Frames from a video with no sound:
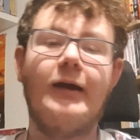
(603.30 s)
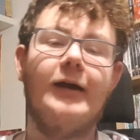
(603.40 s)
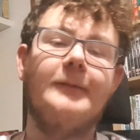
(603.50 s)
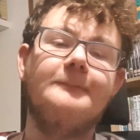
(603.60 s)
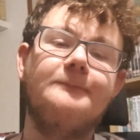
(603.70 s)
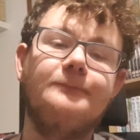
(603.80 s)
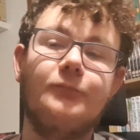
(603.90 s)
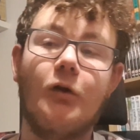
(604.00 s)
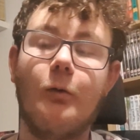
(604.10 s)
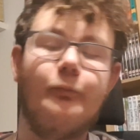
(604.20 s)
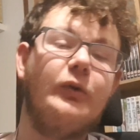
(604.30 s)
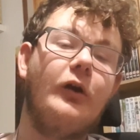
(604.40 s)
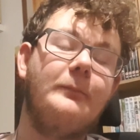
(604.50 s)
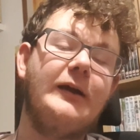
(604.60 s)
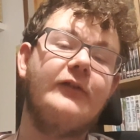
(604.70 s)
We've
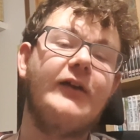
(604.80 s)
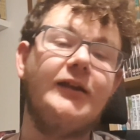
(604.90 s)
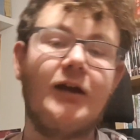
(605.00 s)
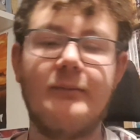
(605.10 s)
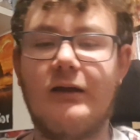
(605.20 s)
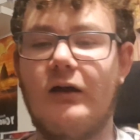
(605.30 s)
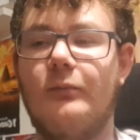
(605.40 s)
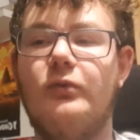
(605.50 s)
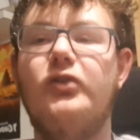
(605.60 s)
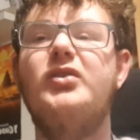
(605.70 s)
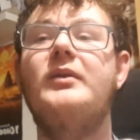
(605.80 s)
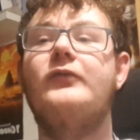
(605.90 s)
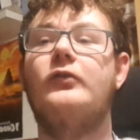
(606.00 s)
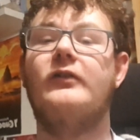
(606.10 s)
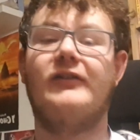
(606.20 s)
got a big event coming up. Will you do it
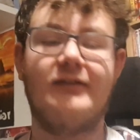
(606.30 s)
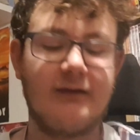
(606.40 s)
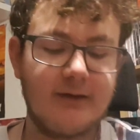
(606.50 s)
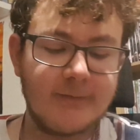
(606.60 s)
for us?